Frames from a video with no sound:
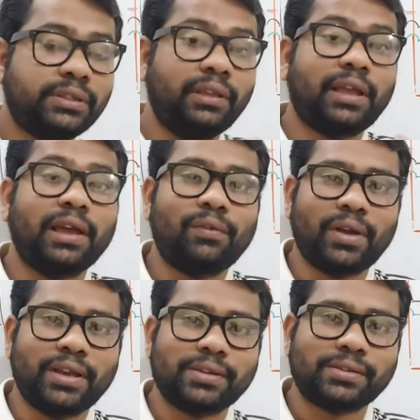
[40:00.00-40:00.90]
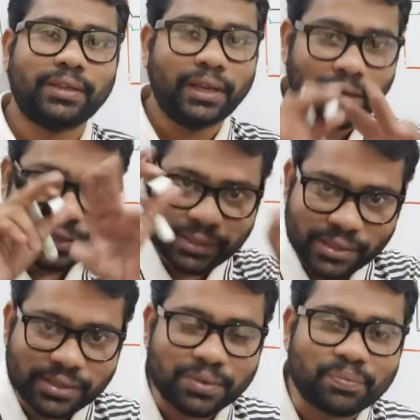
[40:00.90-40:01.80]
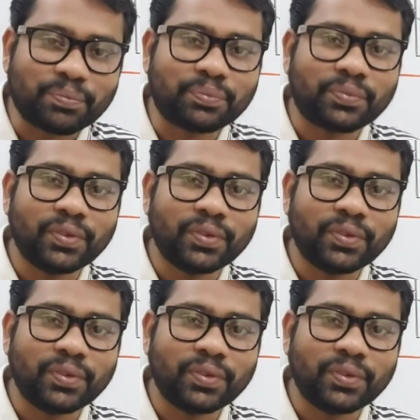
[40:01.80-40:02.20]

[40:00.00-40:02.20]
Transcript: thicker wires in a ring system.